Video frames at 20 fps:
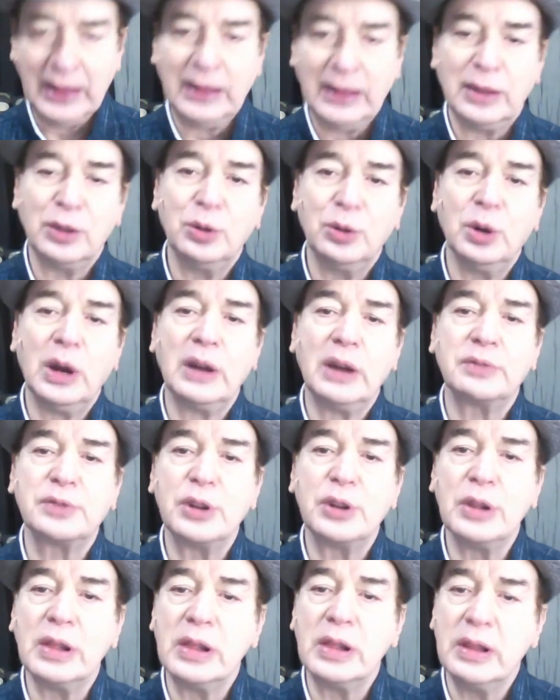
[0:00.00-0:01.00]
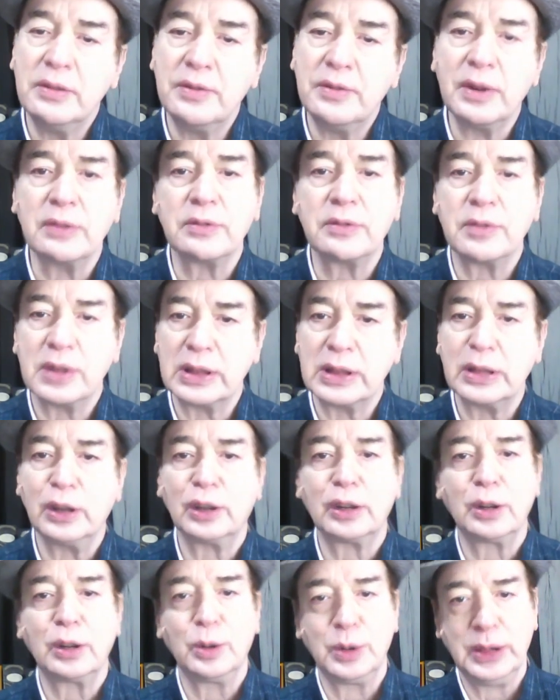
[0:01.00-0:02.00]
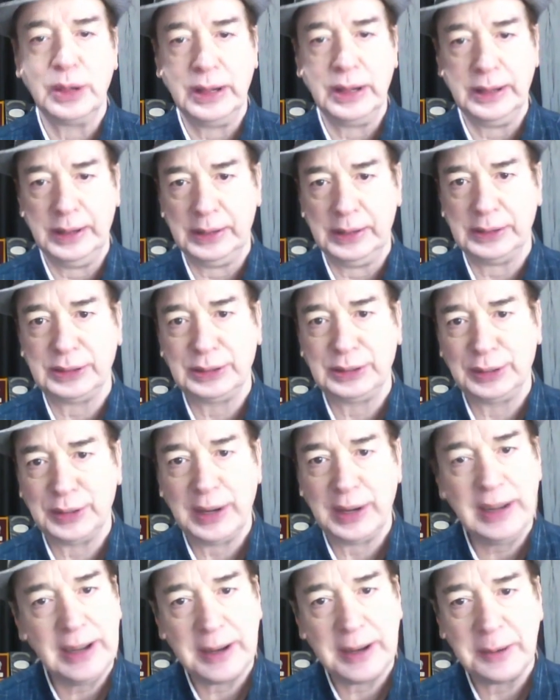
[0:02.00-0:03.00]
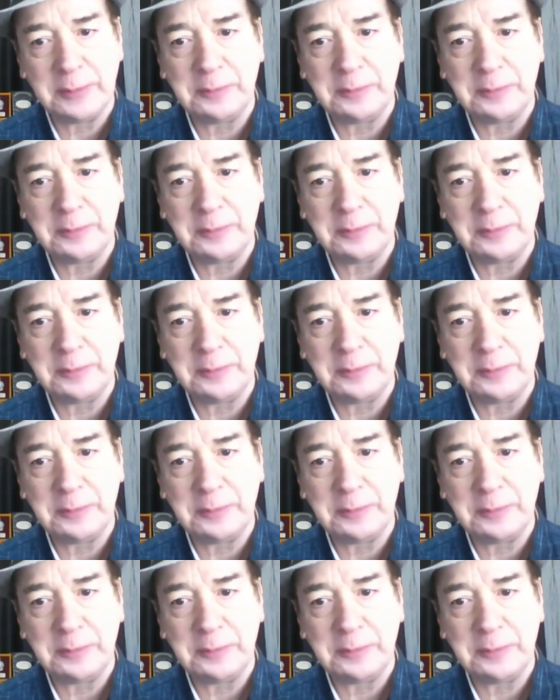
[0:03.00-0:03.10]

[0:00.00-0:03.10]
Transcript: you have to live with your loneliness, right?